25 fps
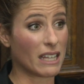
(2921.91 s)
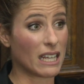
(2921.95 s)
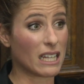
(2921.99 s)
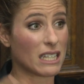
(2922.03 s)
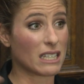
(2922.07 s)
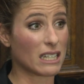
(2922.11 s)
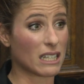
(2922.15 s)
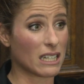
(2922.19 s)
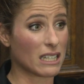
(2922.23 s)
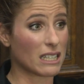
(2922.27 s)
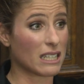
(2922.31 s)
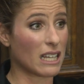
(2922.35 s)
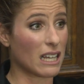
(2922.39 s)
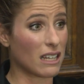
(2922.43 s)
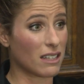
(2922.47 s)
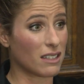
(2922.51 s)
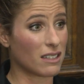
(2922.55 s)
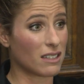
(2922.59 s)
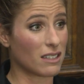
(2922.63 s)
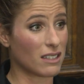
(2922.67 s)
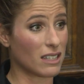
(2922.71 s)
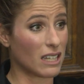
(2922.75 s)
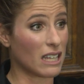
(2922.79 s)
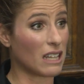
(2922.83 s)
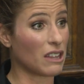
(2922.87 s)
their
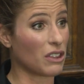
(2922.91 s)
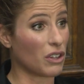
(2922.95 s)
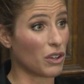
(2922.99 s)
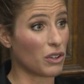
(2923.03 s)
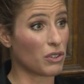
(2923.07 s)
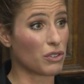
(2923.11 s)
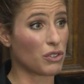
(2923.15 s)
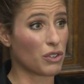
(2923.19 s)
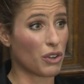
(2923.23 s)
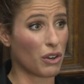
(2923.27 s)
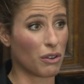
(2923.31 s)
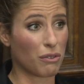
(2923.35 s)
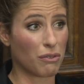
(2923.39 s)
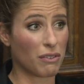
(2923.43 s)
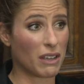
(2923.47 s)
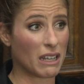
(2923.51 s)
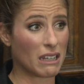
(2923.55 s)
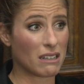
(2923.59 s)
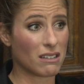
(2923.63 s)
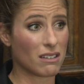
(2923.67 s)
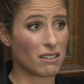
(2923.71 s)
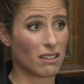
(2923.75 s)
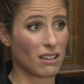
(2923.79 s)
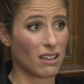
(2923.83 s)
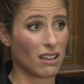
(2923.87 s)
success in those
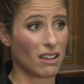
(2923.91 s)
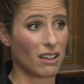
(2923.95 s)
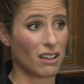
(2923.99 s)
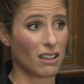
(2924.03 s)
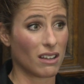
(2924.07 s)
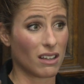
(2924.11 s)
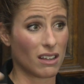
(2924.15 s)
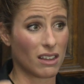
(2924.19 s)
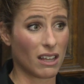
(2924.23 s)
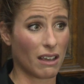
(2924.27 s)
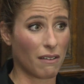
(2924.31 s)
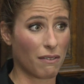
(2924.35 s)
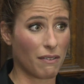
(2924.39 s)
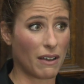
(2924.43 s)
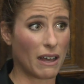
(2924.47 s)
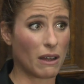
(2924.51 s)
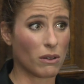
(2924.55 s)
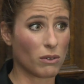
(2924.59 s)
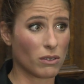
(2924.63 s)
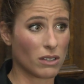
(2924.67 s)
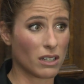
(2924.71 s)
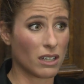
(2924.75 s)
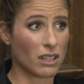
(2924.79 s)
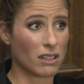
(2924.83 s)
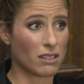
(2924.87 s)
trophies, that they
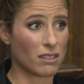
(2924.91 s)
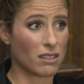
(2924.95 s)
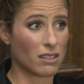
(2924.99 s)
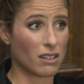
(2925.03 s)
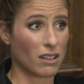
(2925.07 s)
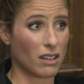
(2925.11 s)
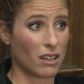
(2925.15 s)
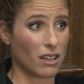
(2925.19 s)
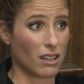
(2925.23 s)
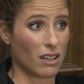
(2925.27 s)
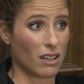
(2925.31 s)
found it